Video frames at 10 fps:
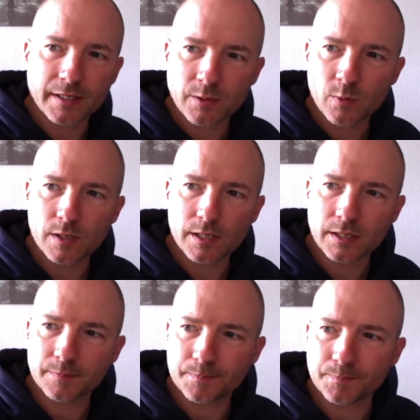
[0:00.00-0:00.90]
It's quite
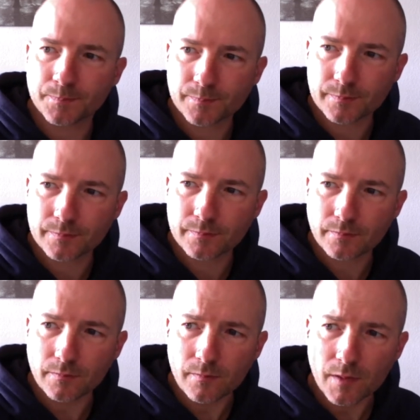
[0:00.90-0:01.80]
an
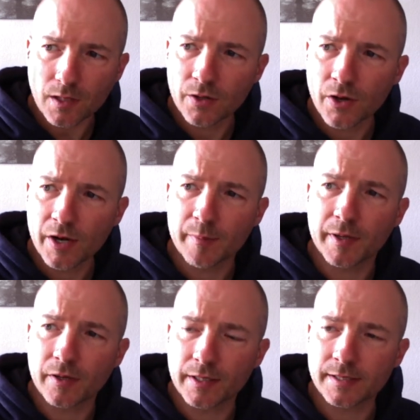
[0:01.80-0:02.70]
eye
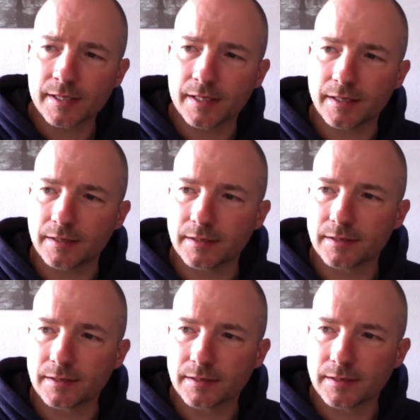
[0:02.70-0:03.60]
opener, like I said.
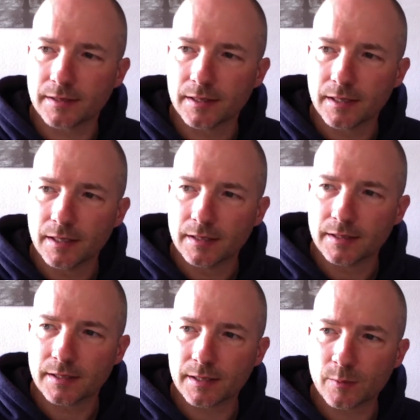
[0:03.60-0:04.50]
It's
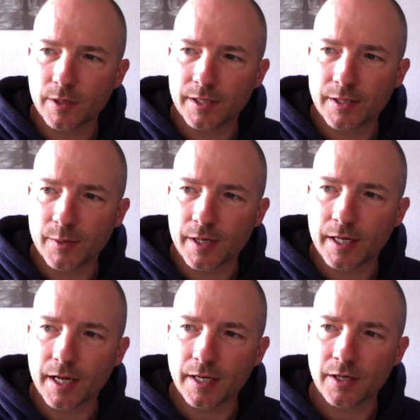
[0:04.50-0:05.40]
to see what you're
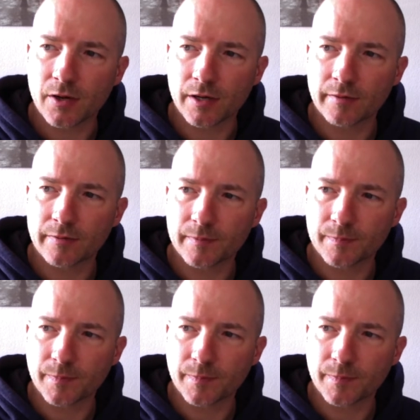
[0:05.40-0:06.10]
doing, and you kind of,